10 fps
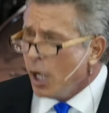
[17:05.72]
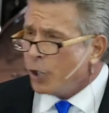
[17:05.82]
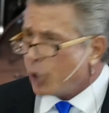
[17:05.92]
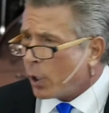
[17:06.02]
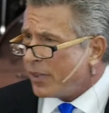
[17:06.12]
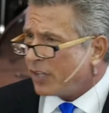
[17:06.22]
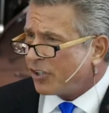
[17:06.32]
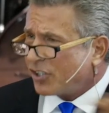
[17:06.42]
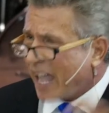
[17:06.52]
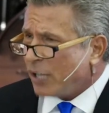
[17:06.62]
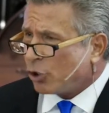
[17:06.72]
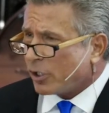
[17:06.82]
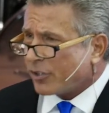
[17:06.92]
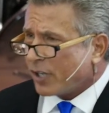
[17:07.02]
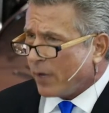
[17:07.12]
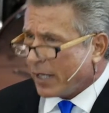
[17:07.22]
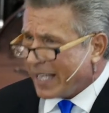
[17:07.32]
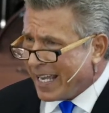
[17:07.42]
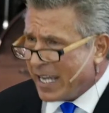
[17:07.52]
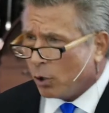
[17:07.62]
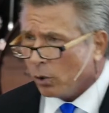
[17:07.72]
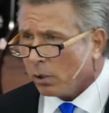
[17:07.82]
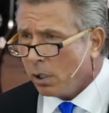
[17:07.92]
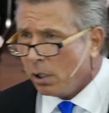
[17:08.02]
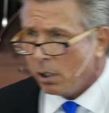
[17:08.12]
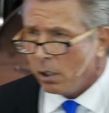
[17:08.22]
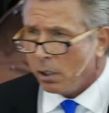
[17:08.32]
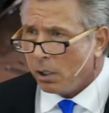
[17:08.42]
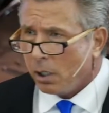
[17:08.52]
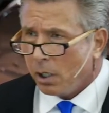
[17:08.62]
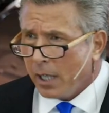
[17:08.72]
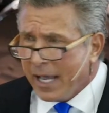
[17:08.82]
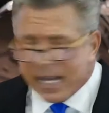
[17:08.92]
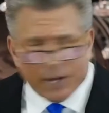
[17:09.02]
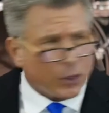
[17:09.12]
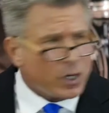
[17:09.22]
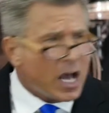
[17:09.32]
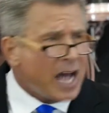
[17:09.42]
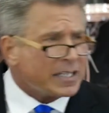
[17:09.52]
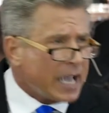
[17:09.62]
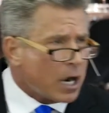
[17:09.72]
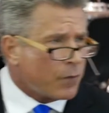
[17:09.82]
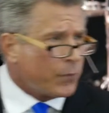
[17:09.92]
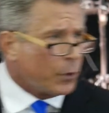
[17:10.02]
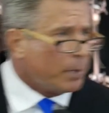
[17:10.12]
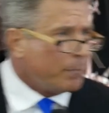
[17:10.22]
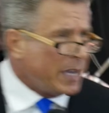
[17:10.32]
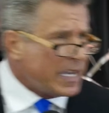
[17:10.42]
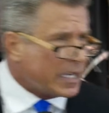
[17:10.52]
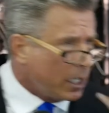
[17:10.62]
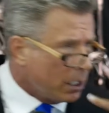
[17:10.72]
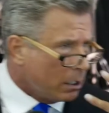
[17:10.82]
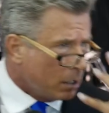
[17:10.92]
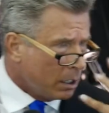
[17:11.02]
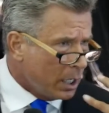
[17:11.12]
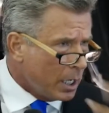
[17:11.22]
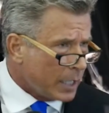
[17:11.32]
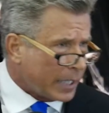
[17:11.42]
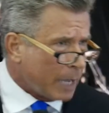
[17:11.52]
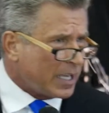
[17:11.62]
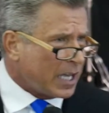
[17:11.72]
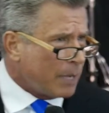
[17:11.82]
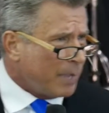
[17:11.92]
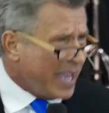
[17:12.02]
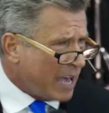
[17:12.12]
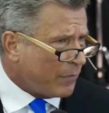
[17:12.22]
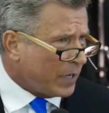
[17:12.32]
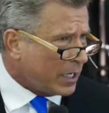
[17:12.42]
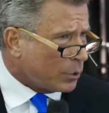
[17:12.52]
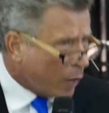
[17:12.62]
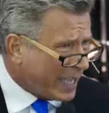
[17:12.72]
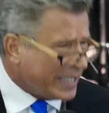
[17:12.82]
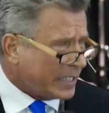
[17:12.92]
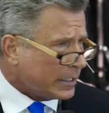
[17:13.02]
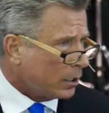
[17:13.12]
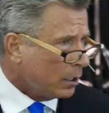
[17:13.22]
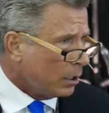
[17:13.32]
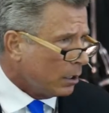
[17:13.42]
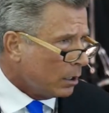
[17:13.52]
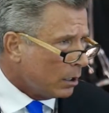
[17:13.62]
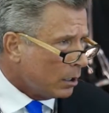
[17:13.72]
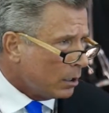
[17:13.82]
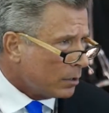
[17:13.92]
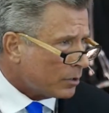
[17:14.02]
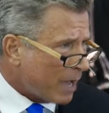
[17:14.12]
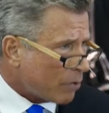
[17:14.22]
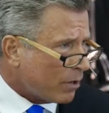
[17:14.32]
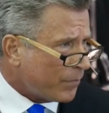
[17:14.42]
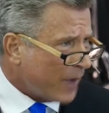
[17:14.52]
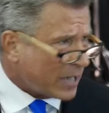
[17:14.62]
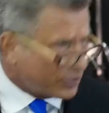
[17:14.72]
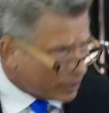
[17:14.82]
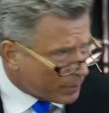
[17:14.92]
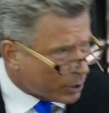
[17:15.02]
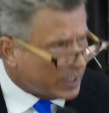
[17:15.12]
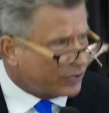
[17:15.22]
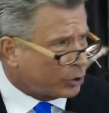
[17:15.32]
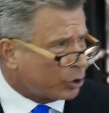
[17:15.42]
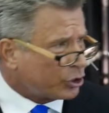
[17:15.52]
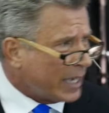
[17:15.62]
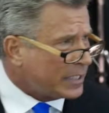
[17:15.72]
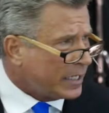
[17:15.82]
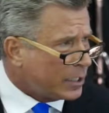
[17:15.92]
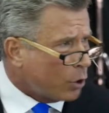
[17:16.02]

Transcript: during the stages of an eagle. If they're not careful, the beak can become heavy and weighted. As a matter of fact, some of the research I did